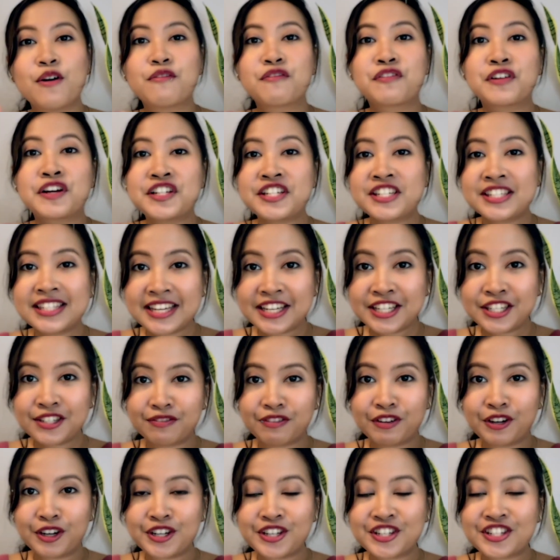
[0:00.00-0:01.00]
First things
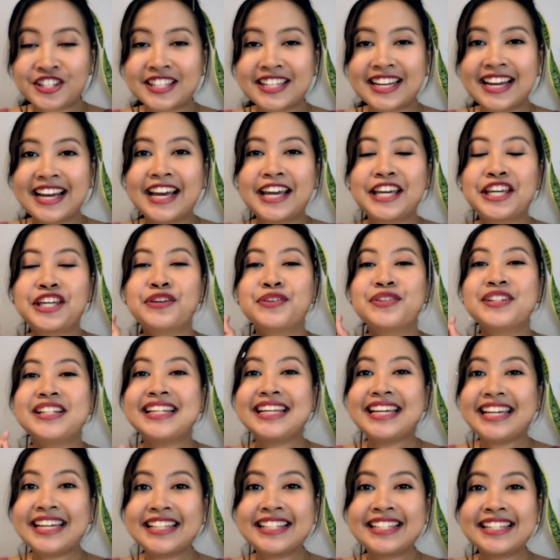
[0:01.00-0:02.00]
first, you
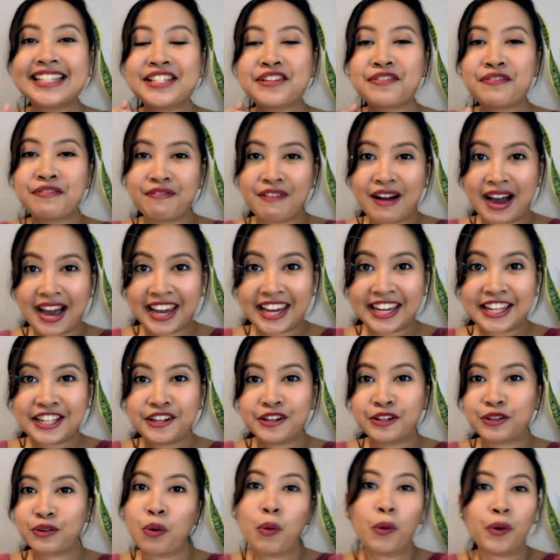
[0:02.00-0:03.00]
need to define
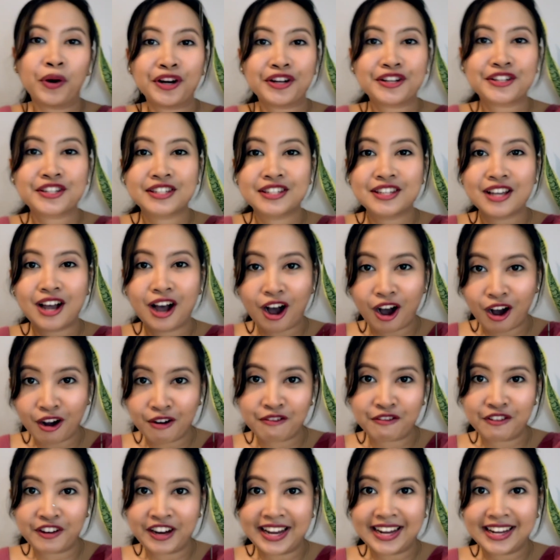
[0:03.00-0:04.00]
your course
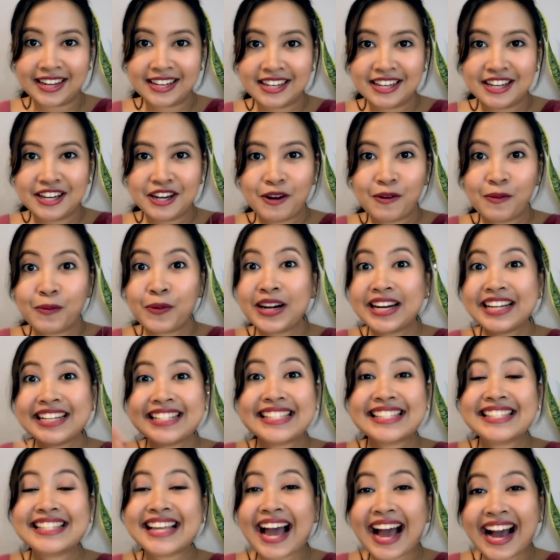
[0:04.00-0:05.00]
offering. What
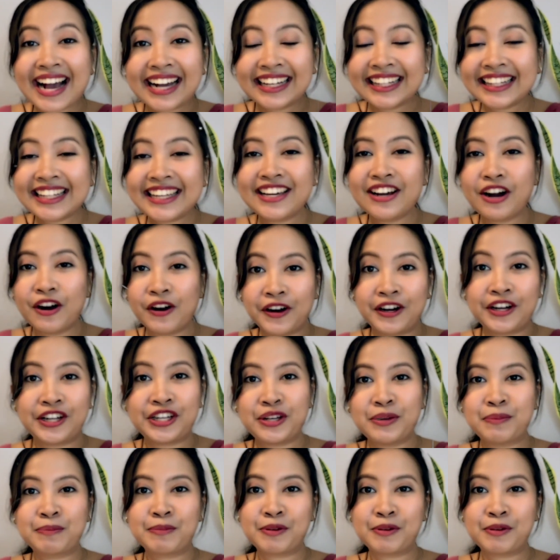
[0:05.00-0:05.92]
exactly are you